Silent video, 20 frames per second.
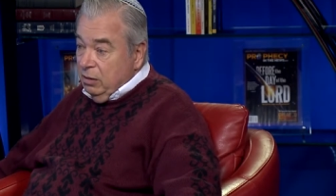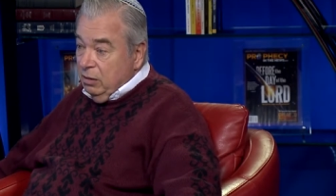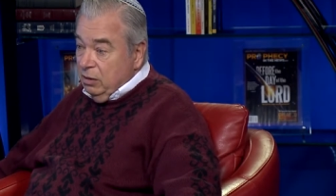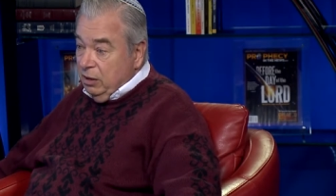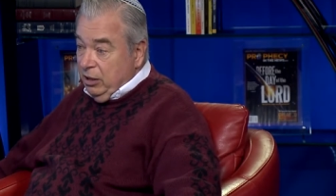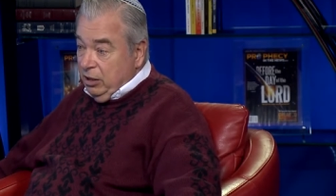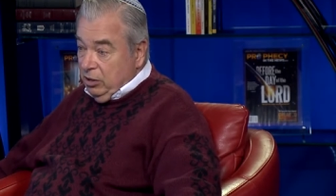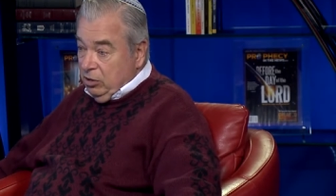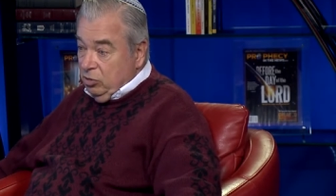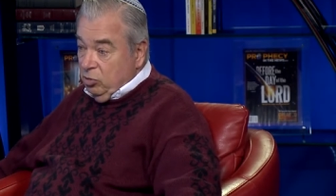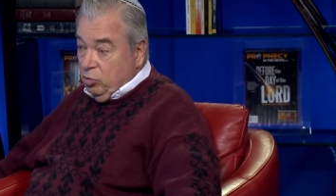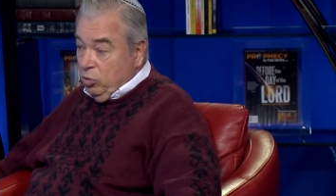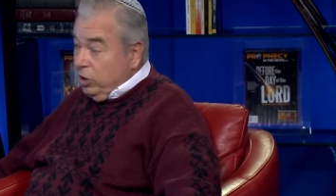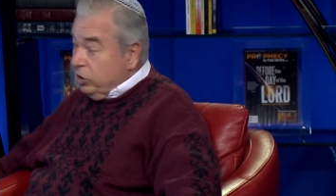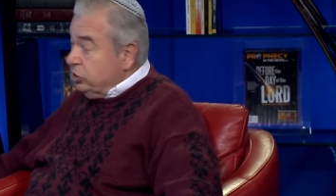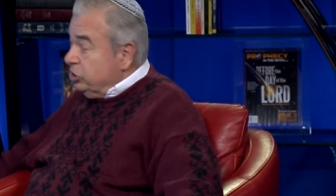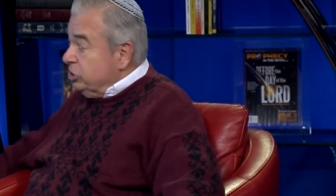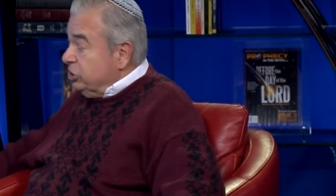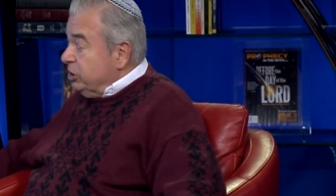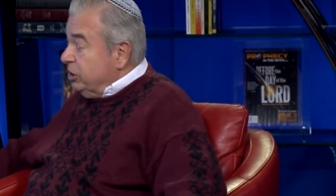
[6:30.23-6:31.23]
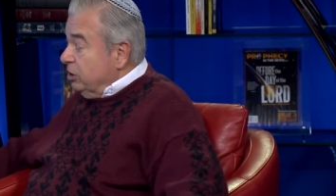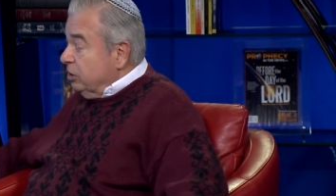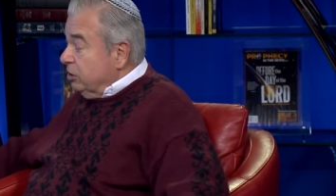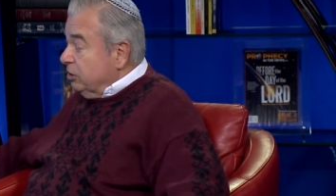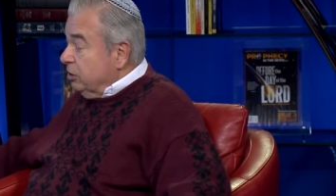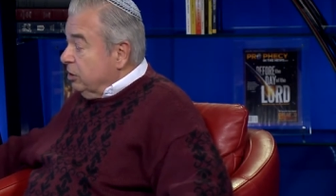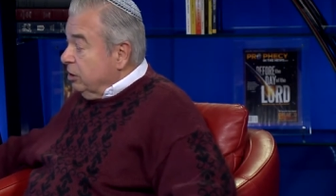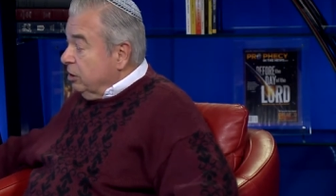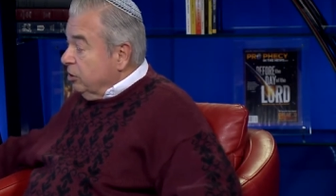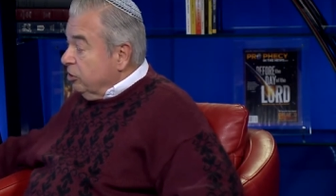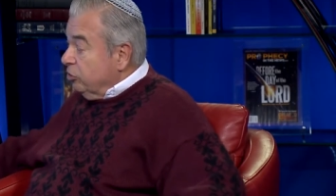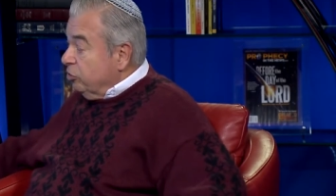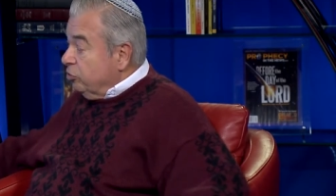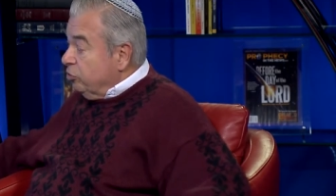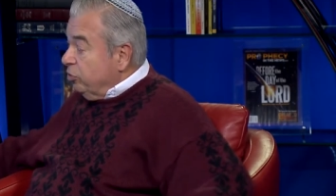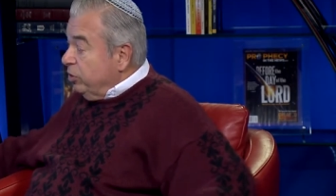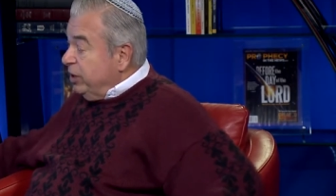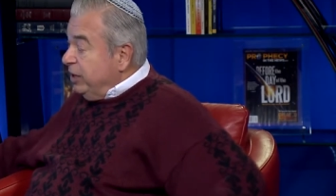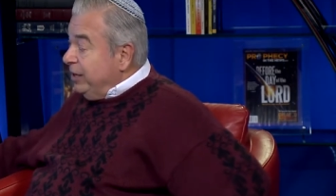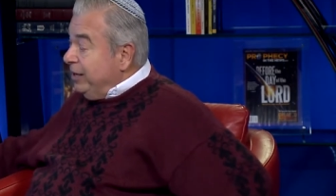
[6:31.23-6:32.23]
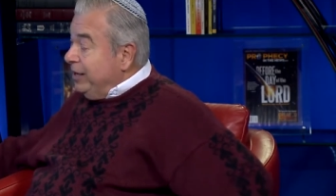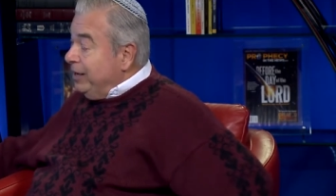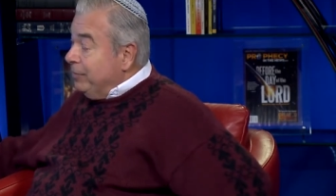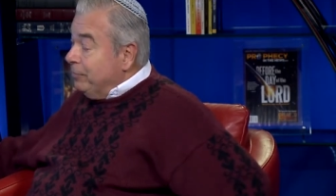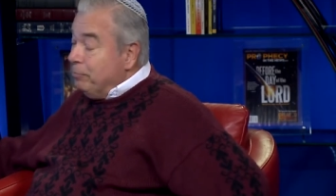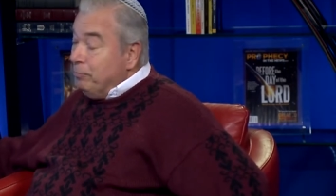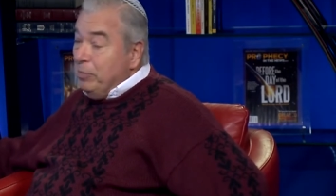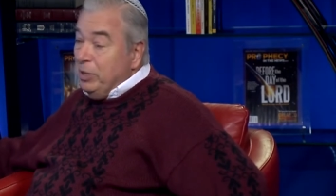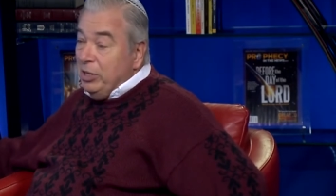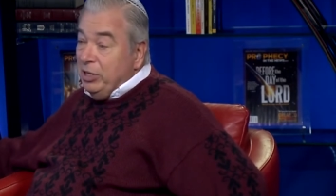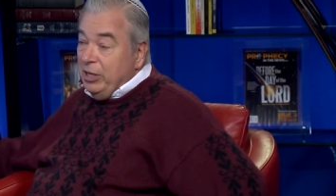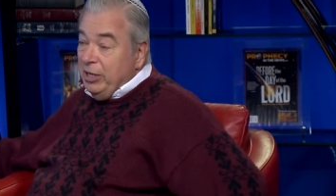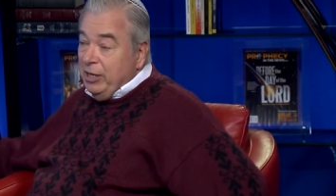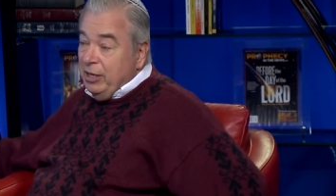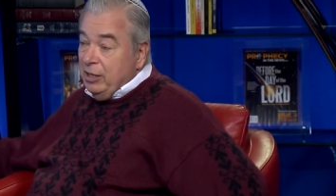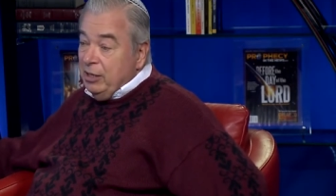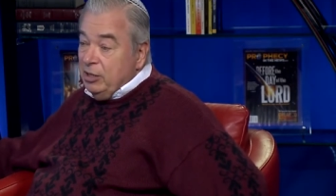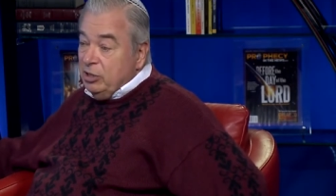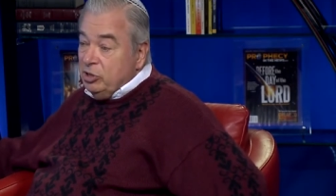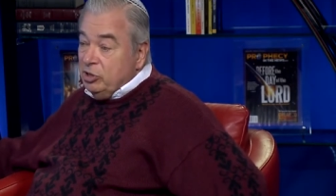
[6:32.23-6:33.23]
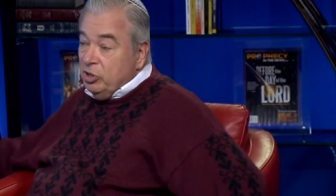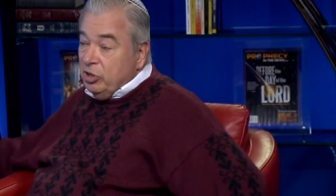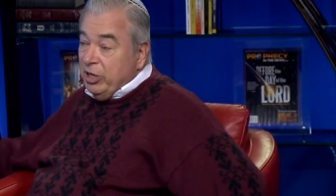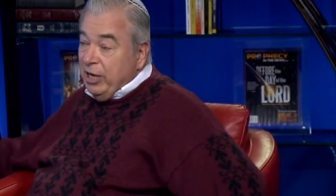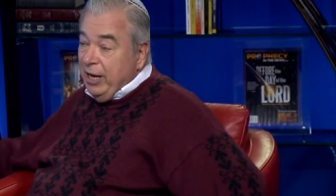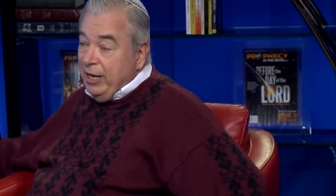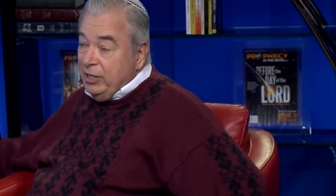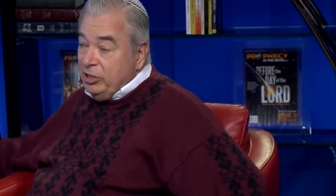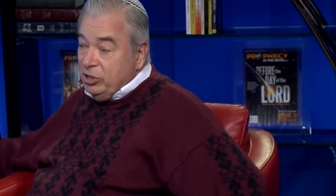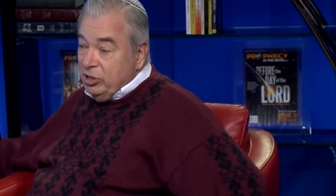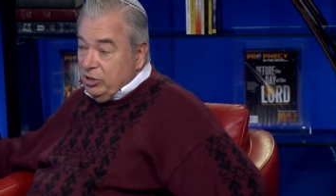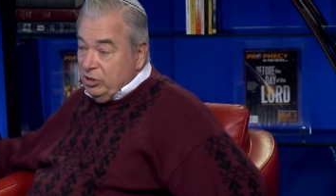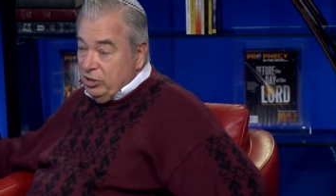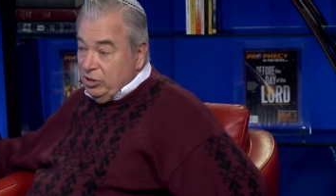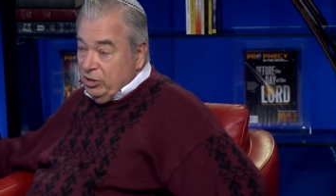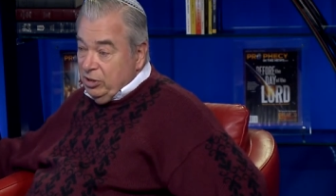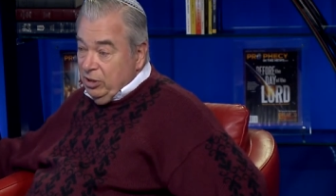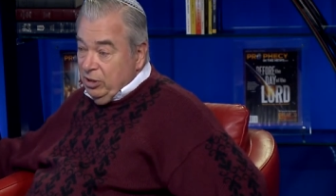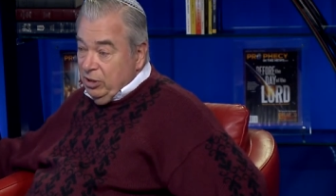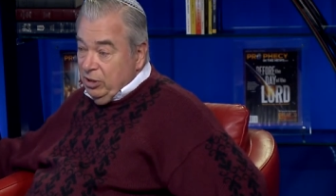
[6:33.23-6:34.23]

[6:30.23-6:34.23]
The, the Russians killed 3 million Circassians.